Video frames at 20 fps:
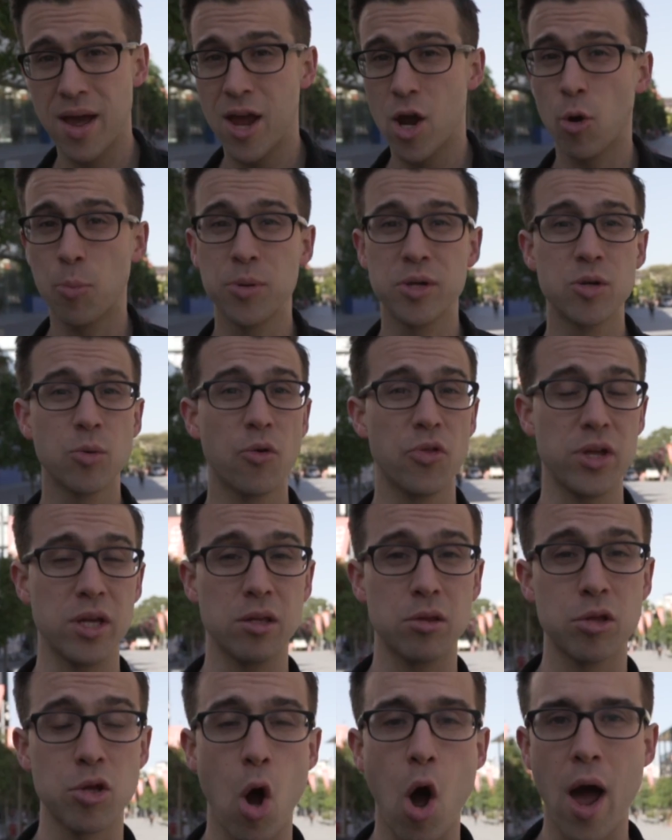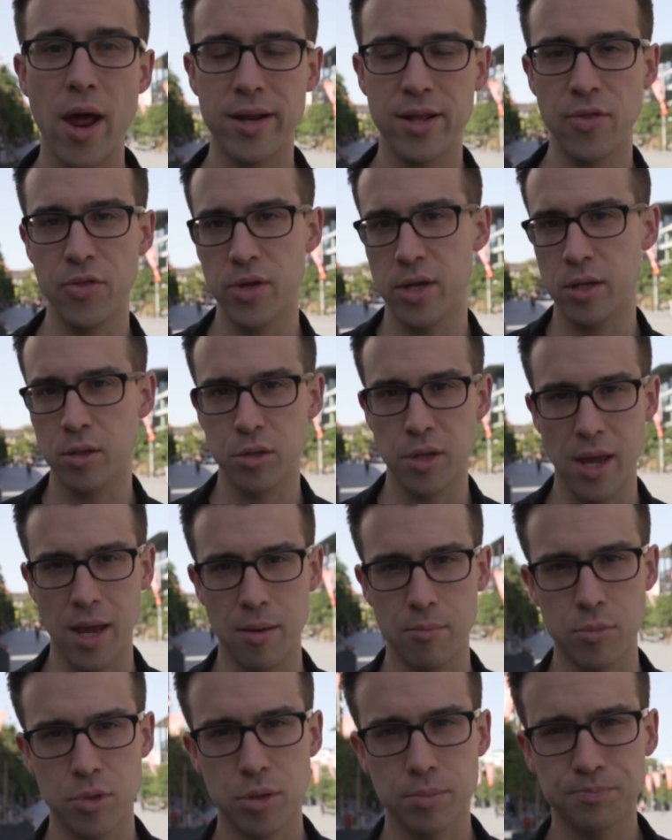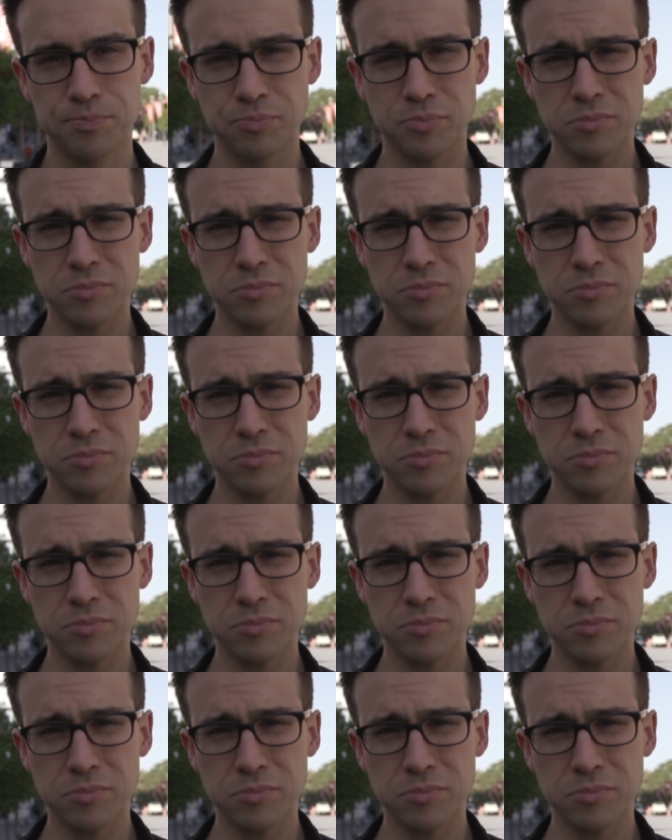help you deal with the anxiety in the exams